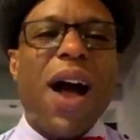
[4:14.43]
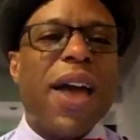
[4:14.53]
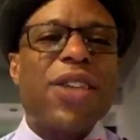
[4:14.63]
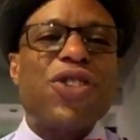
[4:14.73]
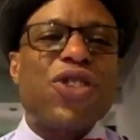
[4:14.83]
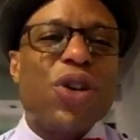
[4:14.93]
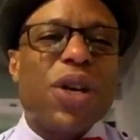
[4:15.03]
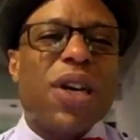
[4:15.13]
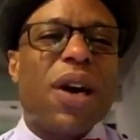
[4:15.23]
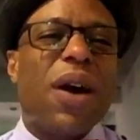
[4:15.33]
it
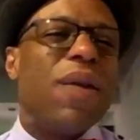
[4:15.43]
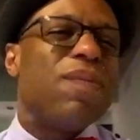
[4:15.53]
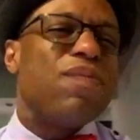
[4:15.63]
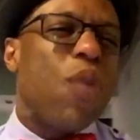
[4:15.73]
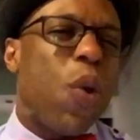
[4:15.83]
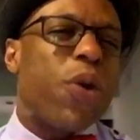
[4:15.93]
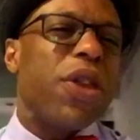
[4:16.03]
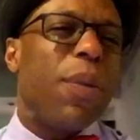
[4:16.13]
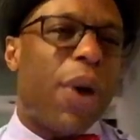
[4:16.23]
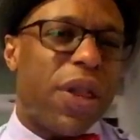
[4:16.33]
took more than
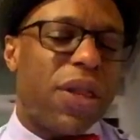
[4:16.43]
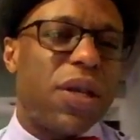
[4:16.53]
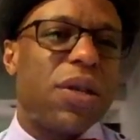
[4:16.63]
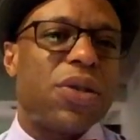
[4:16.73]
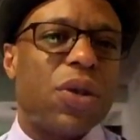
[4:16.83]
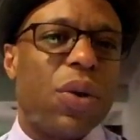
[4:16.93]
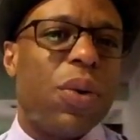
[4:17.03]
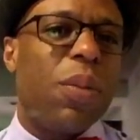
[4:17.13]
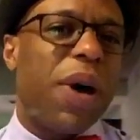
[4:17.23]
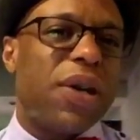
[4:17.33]
a month,
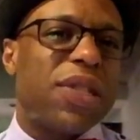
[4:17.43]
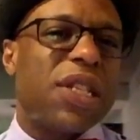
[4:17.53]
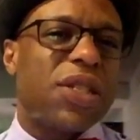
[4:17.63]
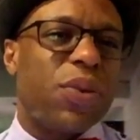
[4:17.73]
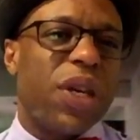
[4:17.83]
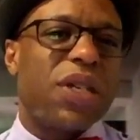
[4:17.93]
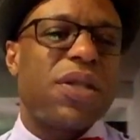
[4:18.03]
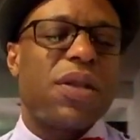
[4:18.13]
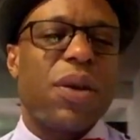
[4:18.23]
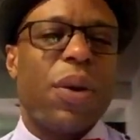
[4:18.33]
so about 6 weeks
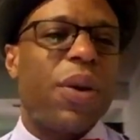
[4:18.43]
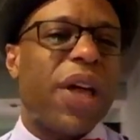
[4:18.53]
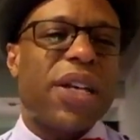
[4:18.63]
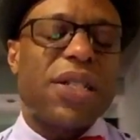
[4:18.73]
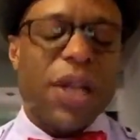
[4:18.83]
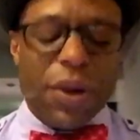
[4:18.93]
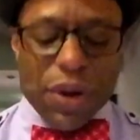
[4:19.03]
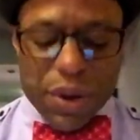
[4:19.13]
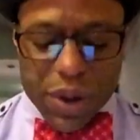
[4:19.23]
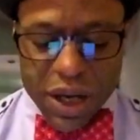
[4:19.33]
or less. I don't
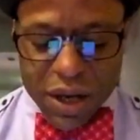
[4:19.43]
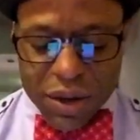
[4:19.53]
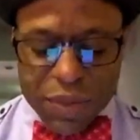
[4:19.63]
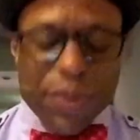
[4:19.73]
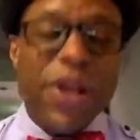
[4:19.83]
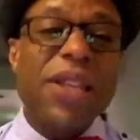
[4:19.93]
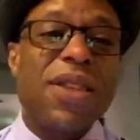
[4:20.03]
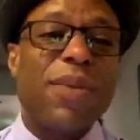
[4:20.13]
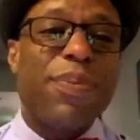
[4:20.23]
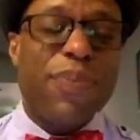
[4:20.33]
know. Read
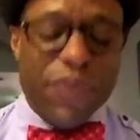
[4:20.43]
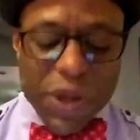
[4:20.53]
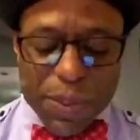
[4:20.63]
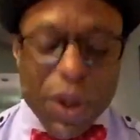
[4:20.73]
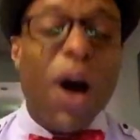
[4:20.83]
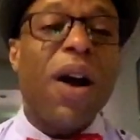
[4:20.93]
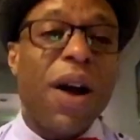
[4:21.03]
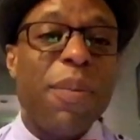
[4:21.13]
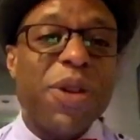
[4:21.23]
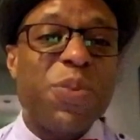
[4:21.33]
the blog.
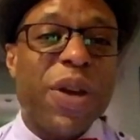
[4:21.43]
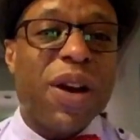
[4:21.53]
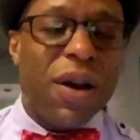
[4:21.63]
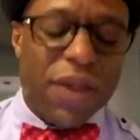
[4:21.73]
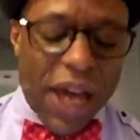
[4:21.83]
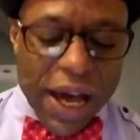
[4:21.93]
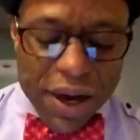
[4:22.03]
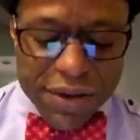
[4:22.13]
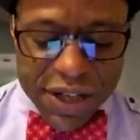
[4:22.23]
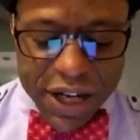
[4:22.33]
I'm much better on that
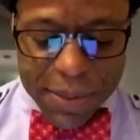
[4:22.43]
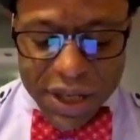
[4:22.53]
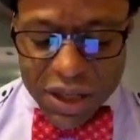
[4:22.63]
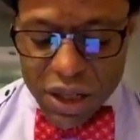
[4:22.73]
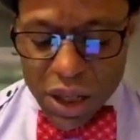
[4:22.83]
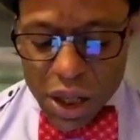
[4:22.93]
on timing